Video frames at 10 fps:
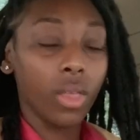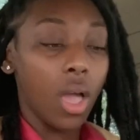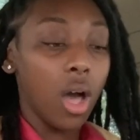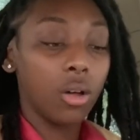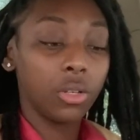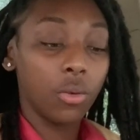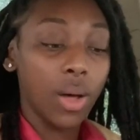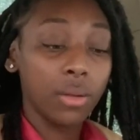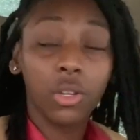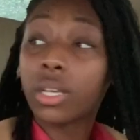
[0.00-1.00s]
I don't know
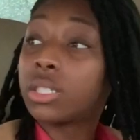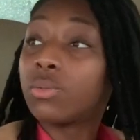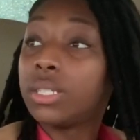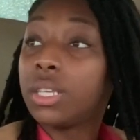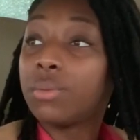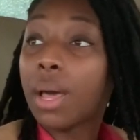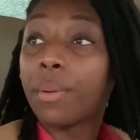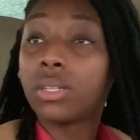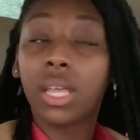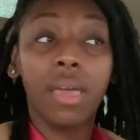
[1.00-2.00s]
why I'm drinking sweet tea when I'm
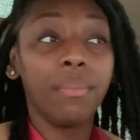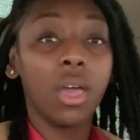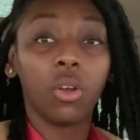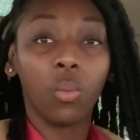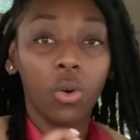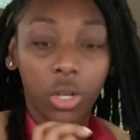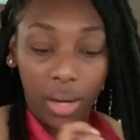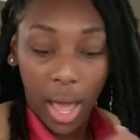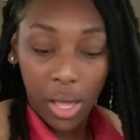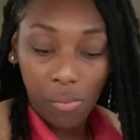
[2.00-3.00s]
supposed to be on a water
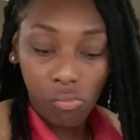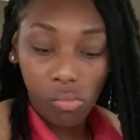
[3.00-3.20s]
diet.